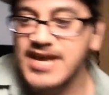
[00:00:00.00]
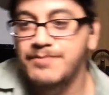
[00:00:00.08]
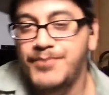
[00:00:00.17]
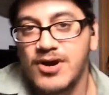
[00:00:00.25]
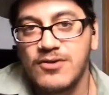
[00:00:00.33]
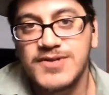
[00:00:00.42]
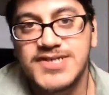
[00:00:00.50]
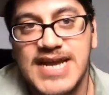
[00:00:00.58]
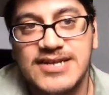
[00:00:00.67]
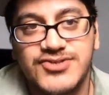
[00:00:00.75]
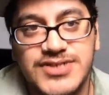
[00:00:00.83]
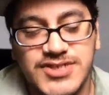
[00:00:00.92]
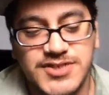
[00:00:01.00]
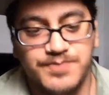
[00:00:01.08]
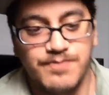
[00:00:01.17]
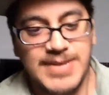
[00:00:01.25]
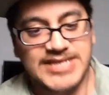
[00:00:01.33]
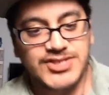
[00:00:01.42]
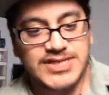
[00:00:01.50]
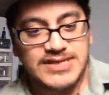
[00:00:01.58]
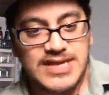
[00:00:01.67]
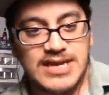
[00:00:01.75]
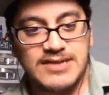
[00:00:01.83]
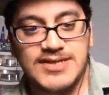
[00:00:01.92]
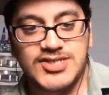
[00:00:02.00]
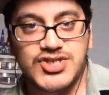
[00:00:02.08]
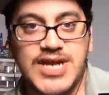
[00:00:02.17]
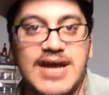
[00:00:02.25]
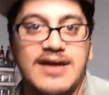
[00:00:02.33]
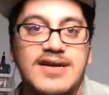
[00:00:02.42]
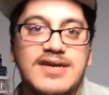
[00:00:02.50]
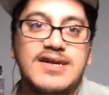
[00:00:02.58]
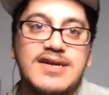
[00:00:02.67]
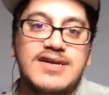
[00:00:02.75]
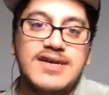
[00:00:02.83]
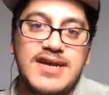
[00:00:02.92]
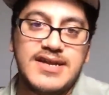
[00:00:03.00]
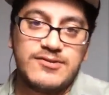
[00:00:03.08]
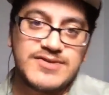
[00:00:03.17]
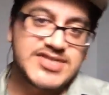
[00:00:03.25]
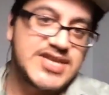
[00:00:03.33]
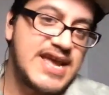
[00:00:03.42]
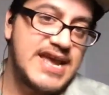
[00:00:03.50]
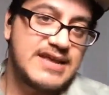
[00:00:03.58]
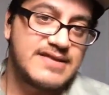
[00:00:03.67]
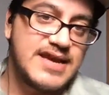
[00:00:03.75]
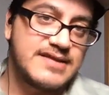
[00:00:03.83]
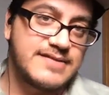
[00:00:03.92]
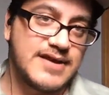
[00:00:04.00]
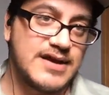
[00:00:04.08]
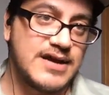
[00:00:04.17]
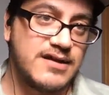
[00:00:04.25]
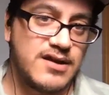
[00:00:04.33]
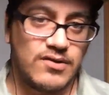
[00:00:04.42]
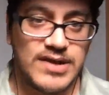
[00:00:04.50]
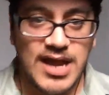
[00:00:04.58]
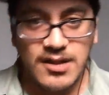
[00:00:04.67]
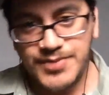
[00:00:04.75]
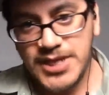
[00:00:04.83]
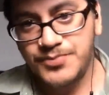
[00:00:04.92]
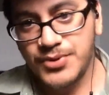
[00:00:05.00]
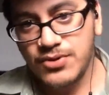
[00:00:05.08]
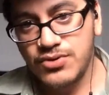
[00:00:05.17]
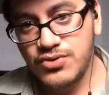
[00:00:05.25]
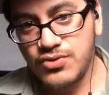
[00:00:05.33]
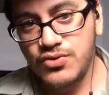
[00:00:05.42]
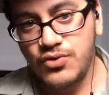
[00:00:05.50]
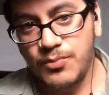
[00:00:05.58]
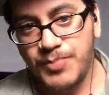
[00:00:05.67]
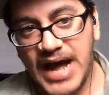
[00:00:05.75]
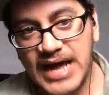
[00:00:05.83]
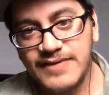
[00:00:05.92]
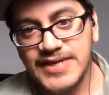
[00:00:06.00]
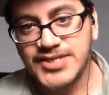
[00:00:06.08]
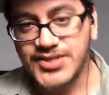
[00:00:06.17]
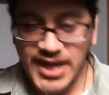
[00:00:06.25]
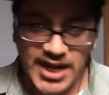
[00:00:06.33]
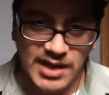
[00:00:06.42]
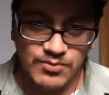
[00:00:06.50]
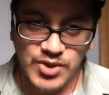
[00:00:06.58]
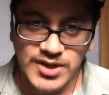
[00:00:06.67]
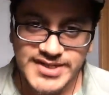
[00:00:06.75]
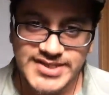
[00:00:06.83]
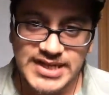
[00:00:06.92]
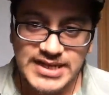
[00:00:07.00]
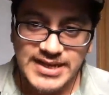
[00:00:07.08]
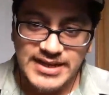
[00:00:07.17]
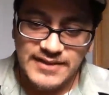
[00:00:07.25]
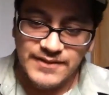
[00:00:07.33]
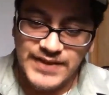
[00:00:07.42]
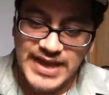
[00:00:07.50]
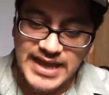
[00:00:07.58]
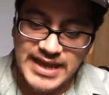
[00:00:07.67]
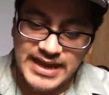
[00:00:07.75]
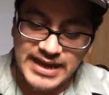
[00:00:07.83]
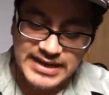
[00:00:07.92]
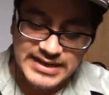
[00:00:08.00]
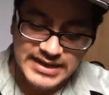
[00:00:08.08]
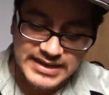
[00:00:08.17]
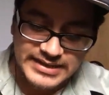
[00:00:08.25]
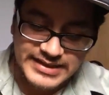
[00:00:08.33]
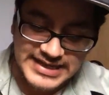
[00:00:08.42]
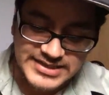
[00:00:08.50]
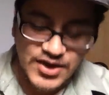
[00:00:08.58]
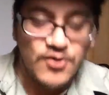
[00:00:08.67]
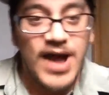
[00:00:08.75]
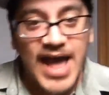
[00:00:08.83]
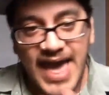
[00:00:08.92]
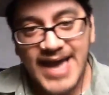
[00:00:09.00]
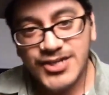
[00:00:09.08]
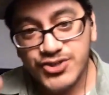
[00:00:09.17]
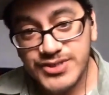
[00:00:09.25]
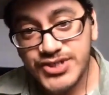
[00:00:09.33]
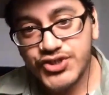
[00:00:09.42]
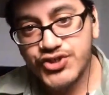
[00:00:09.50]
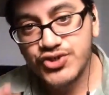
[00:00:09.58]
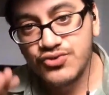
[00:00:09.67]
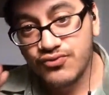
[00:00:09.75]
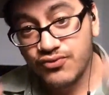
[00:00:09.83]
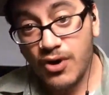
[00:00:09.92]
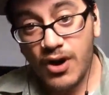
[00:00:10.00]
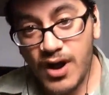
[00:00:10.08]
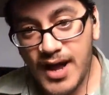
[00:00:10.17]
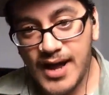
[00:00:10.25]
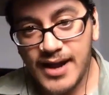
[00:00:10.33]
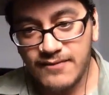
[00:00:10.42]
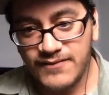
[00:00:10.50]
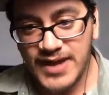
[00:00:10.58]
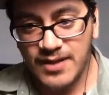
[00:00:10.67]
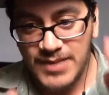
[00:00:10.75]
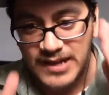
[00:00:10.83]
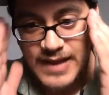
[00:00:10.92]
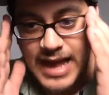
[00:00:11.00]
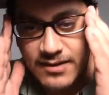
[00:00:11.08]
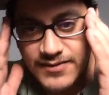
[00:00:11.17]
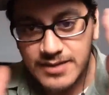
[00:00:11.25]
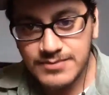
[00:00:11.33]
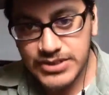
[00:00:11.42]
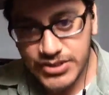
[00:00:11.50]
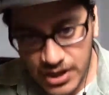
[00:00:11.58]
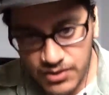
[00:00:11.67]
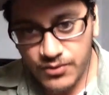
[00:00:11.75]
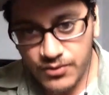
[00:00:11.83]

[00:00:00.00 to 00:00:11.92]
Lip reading: Bart was actually just mentioning that in the chat. And he was saying that, you know, a lot of people who buy these cameras, they don't actually shoot RAW out of them. A lot of them don't.